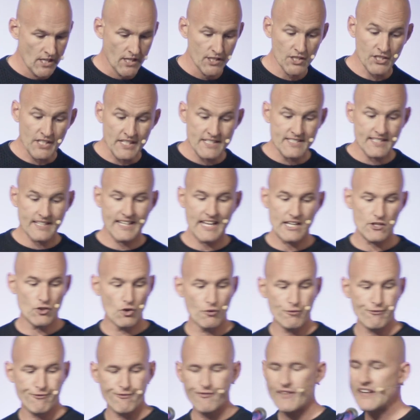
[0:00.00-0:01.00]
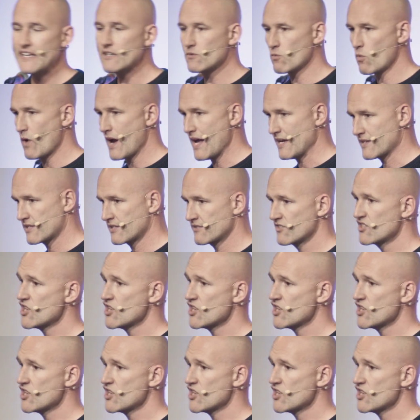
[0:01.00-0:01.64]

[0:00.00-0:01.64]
You need to get your feet wet.